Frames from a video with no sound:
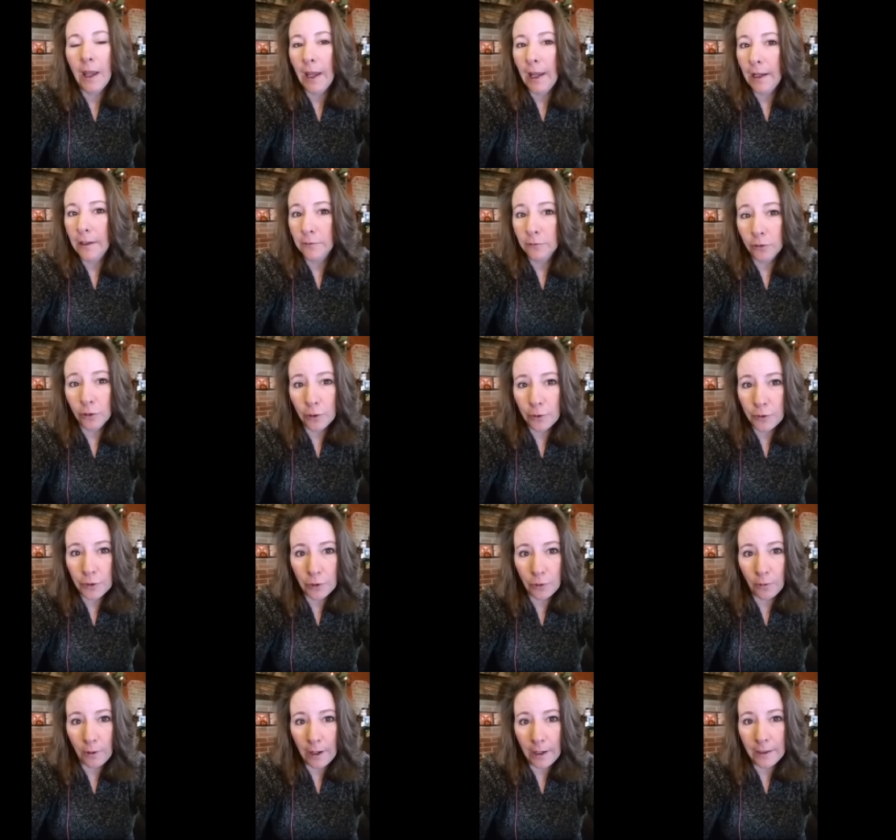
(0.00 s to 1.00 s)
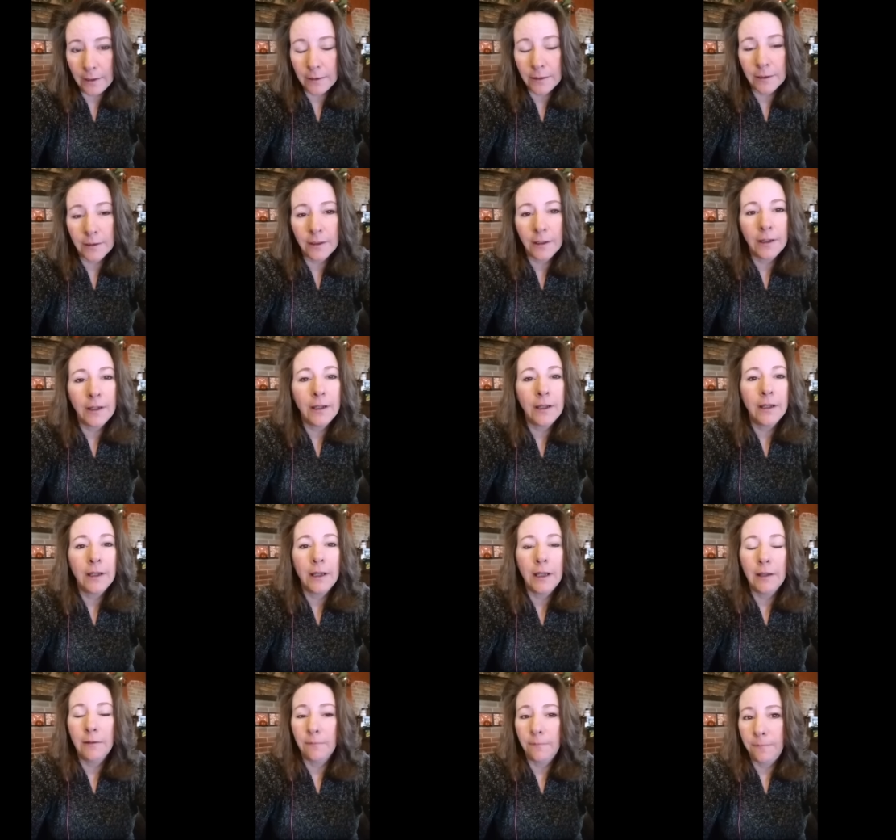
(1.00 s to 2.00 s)
It looks great,
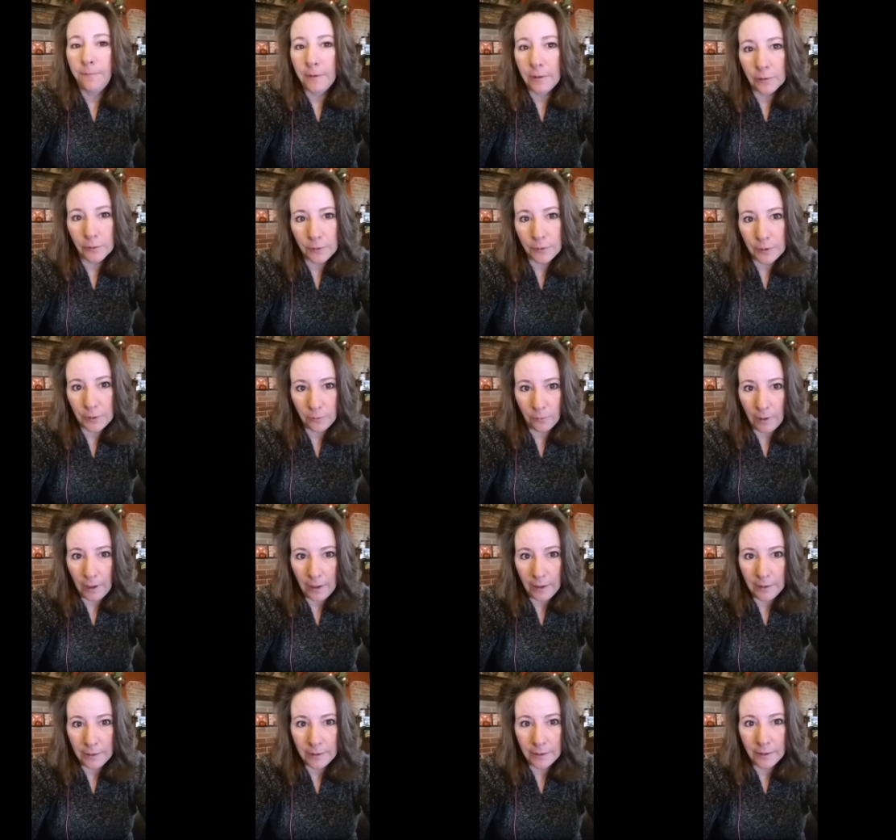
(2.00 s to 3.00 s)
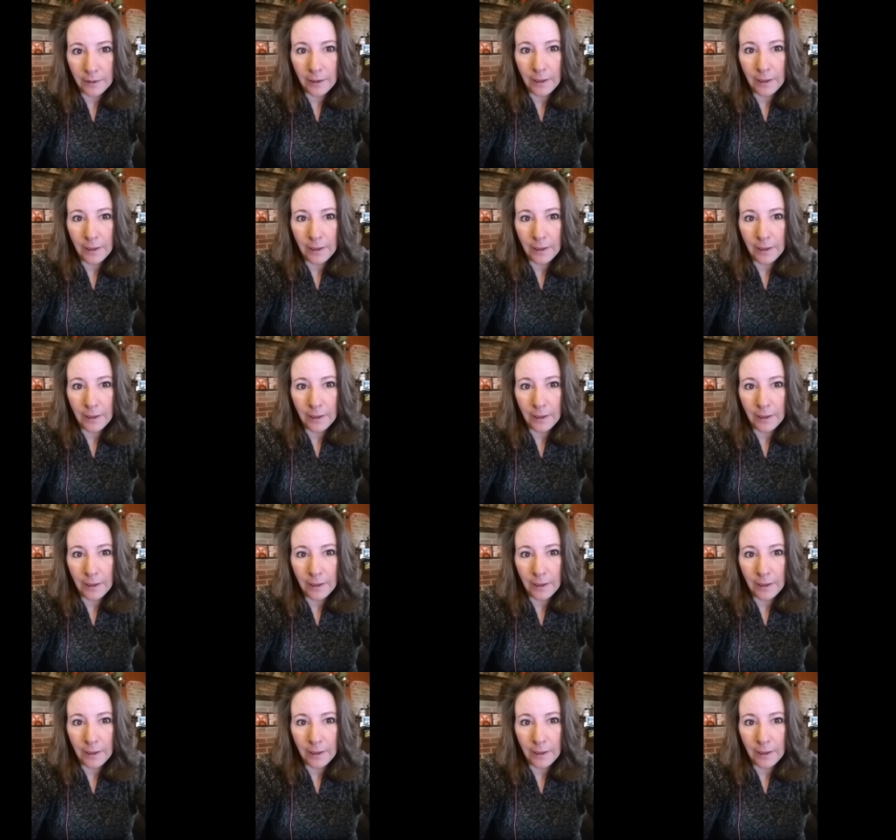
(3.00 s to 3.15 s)
it feels great,